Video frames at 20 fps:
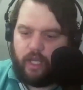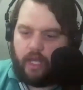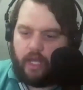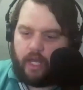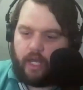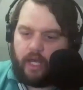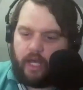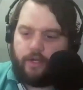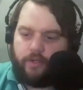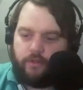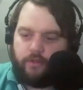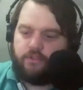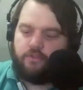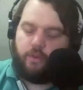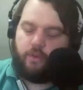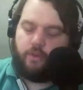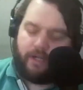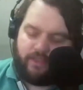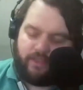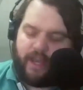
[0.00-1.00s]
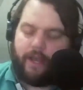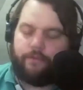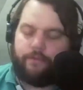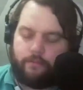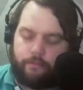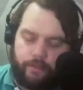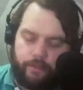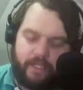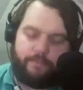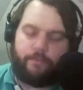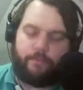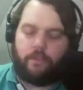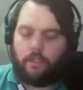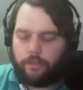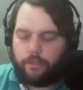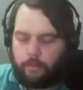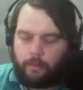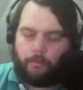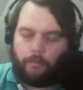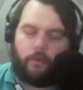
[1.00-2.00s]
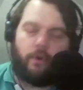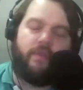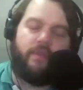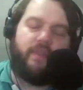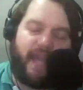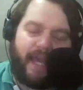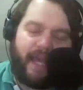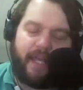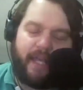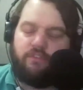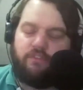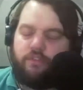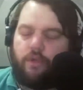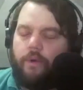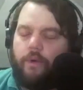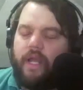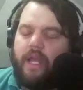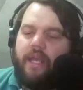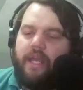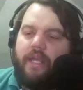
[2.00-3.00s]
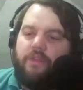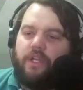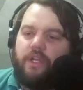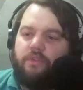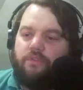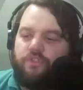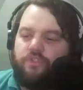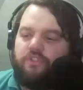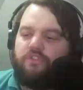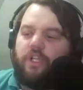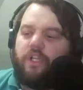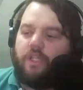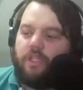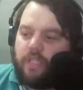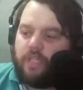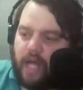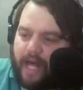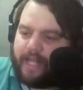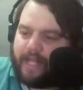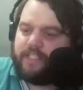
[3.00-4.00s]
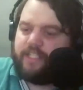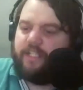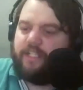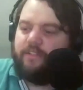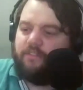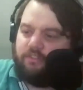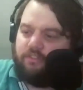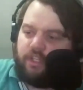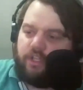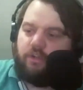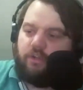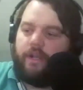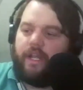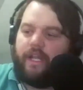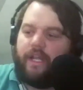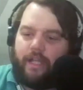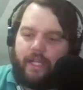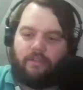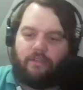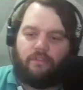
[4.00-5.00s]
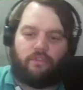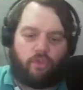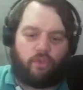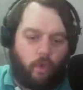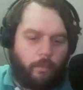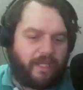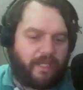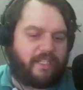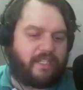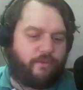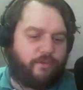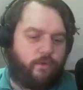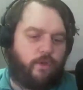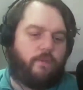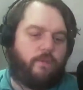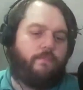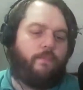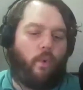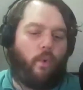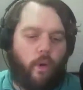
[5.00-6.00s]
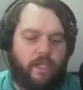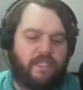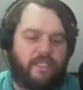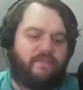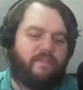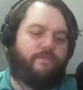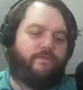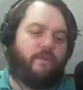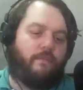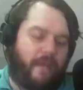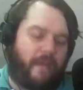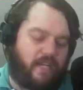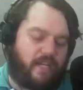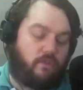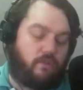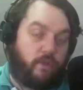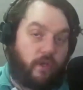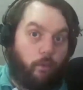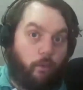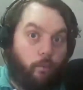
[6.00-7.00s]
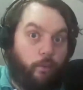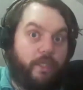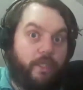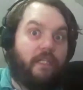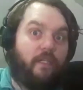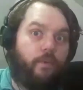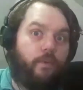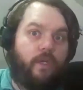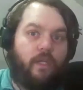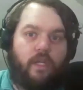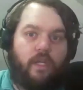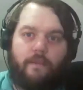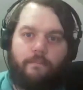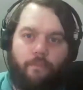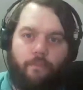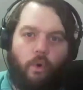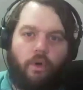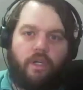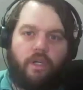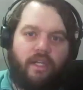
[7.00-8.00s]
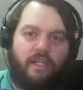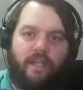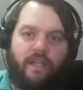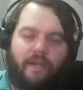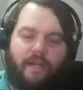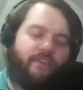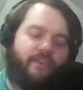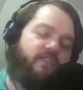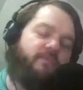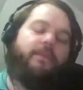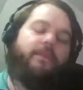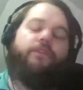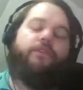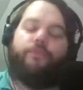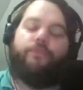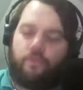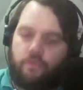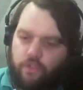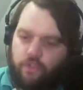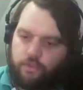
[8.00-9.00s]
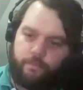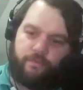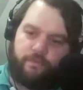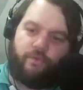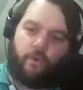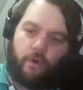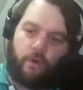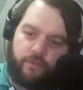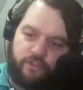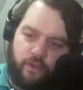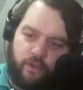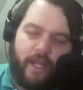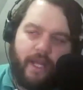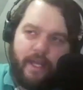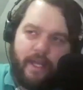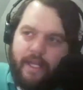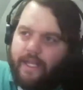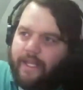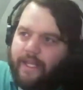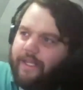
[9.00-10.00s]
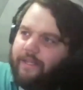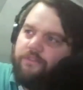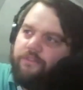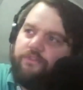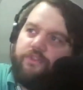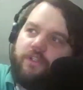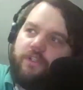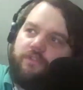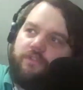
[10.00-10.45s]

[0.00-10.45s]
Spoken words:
120,000 people, a little bit more than that. So there's just a lot to consider, and so many different points of information that are really, really important. And none of us have been through this before. So it's